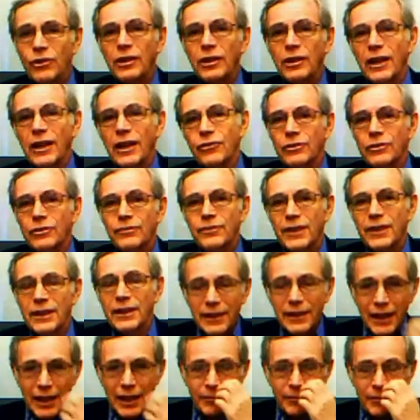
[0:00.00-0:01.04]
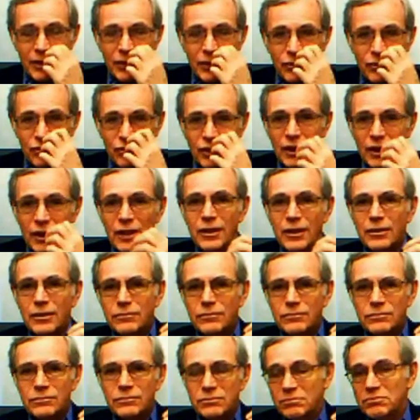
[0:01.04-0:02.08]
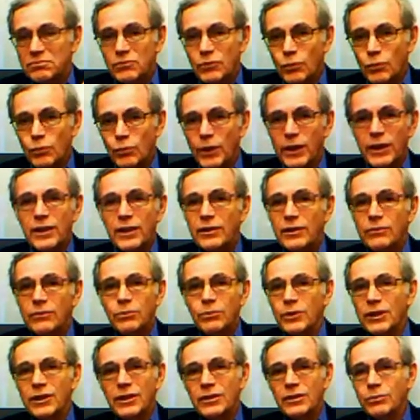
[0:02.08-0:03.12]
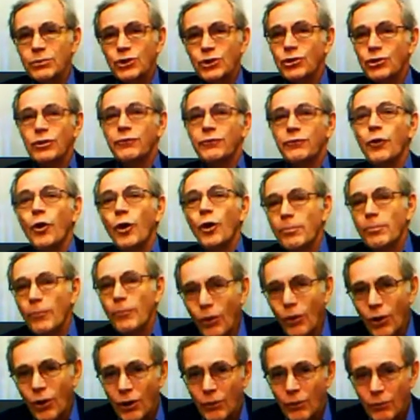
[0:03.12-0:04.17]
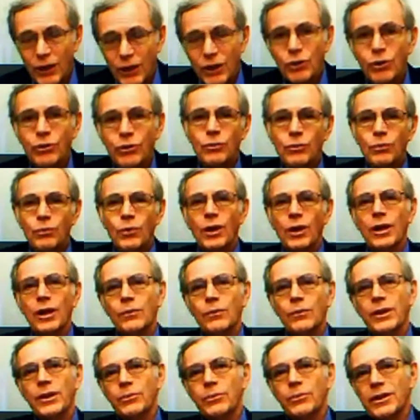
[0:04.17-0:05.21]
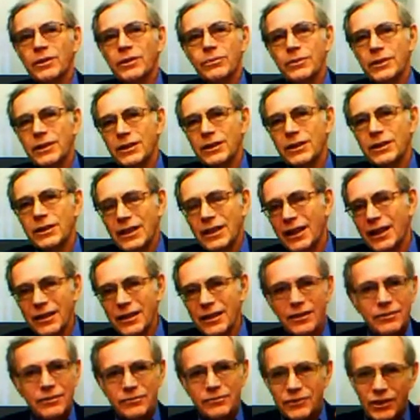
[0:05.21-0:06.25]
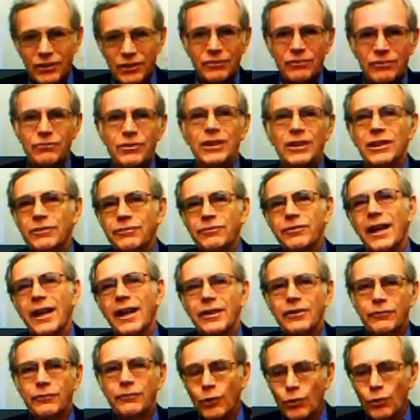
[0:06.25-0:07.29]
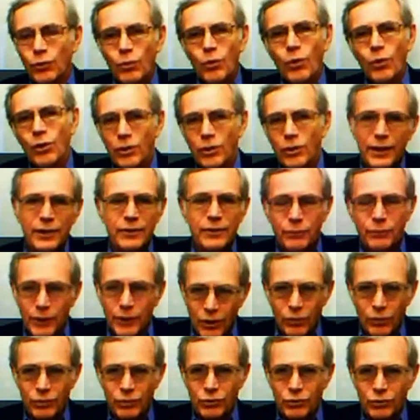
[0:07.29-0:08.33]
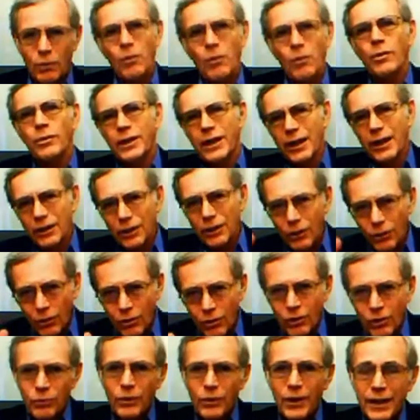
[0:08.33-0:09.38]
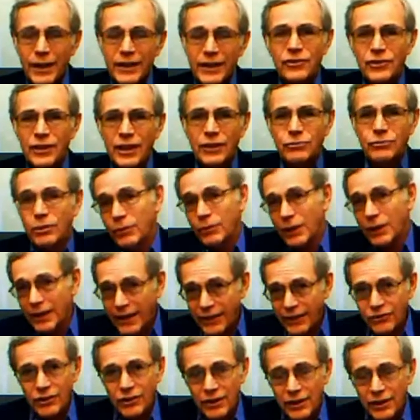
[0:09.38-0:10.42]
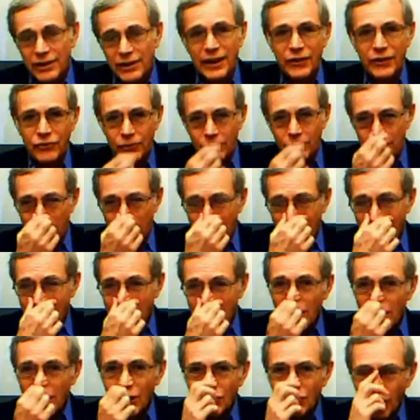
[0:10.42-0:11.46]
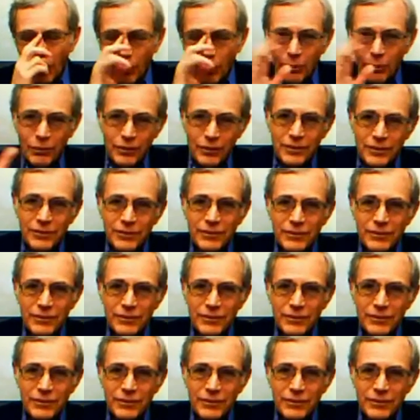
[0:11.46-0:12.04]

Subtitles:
lesson of Vietnam is we should have fought more. We could have won. We kind of didn't really fight a full war. And if we're going to a war, we got to go all the way, et cetera. Well, that's another lesson. So,